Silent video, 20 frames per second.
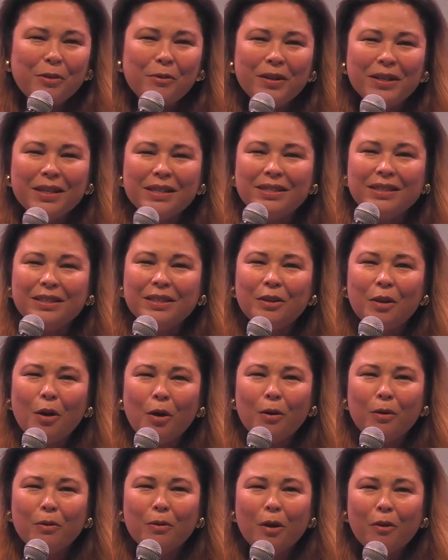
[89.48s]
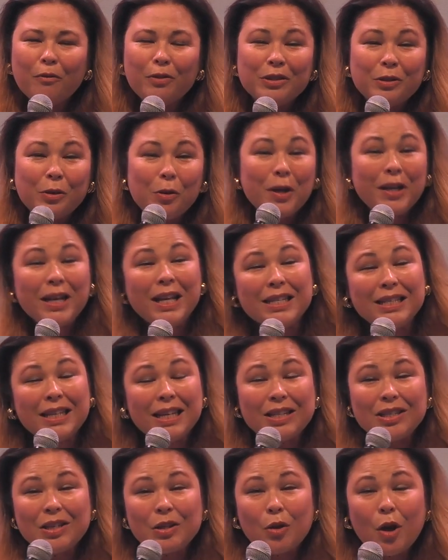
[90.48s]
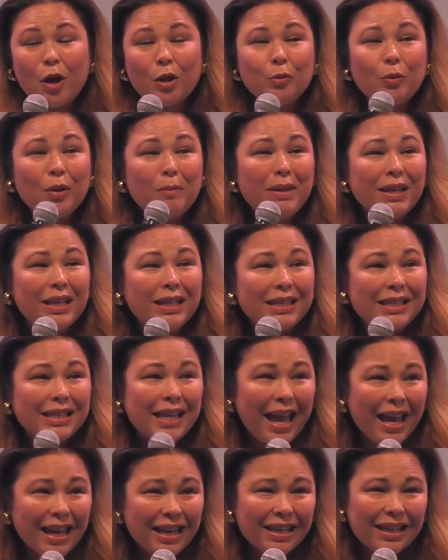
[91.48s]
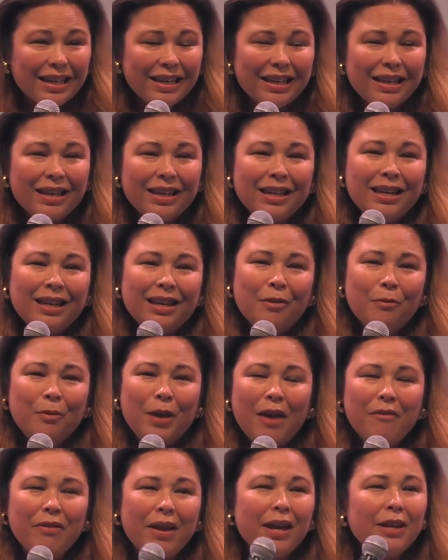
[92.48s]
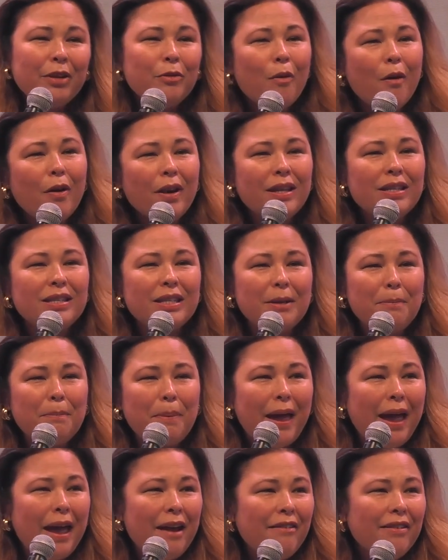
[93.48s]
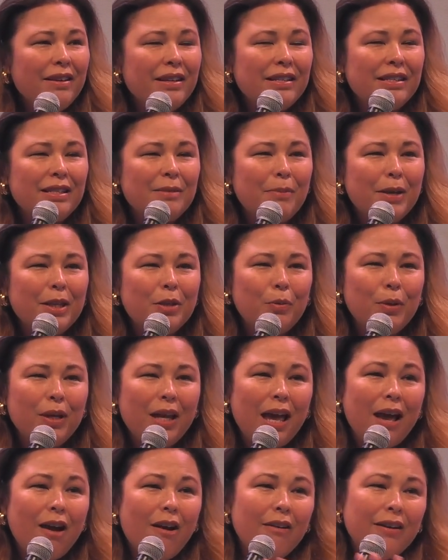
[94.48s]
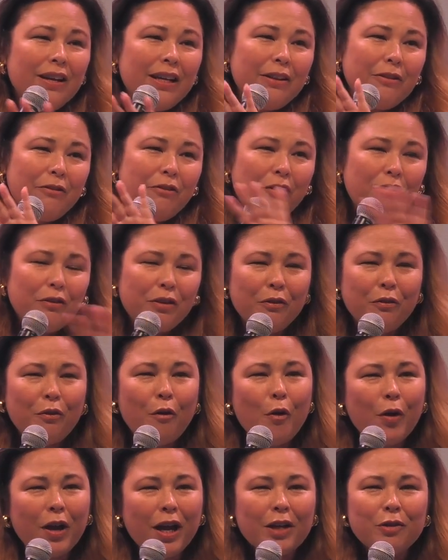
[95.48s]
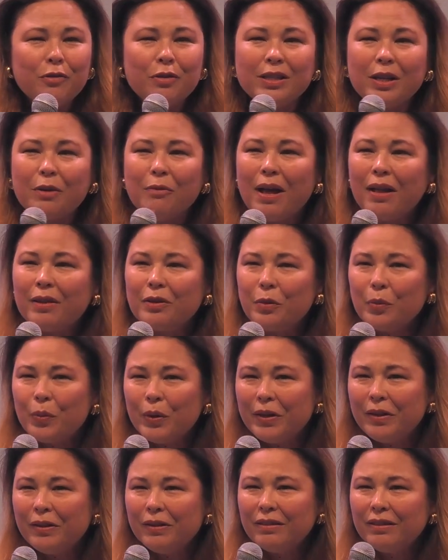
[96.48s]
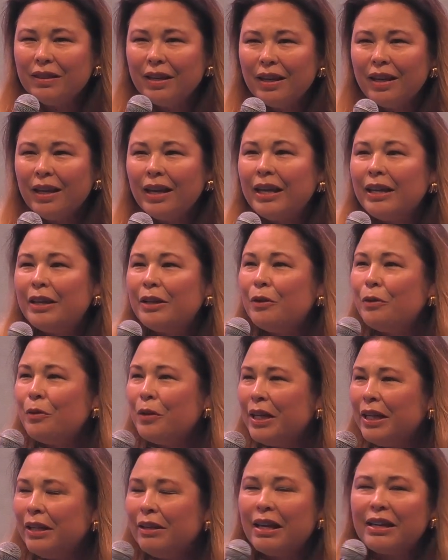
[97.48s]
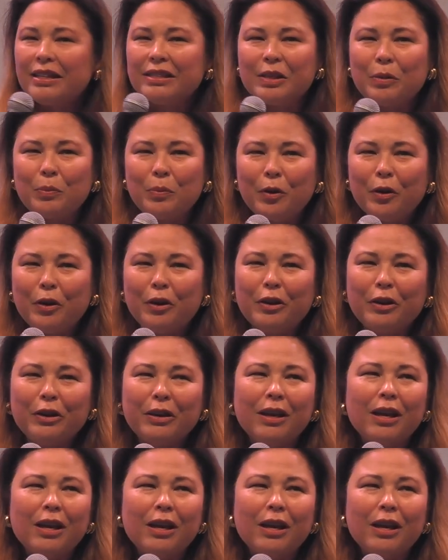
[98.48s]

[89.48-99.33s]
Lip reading: and the CEO of this organization called Women in Tech. We have headquarters in Paris, but we are in 54 countries around the world, including in Luxembourg,